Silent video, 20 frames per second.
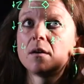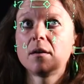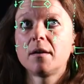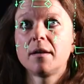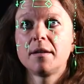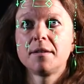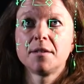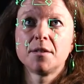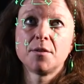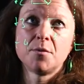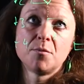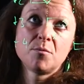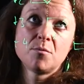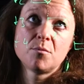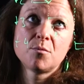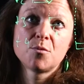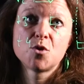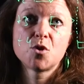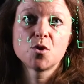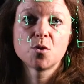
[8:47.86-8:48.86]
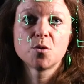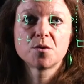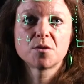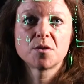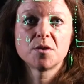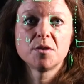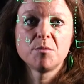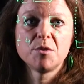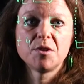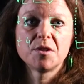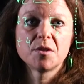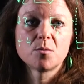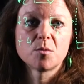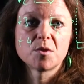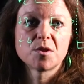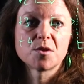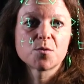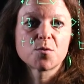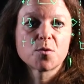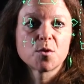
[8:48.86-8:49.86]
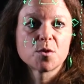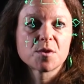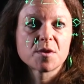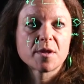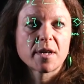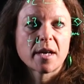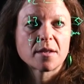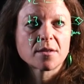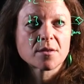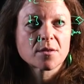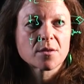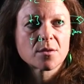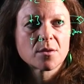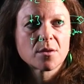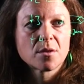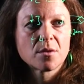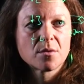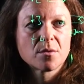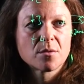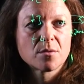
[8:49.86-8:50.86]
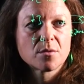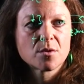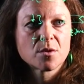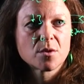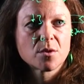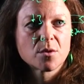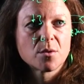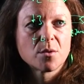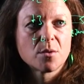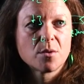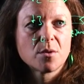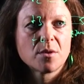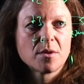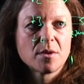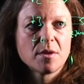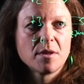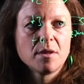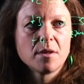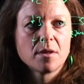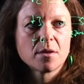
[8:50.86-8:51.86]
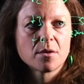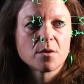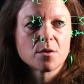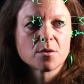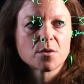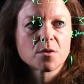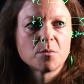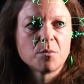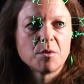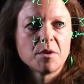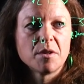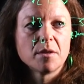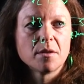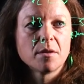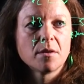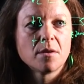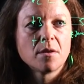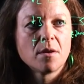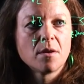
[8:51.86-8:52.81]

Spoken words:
And then Joe is going to be done with his first tasks, so he can also be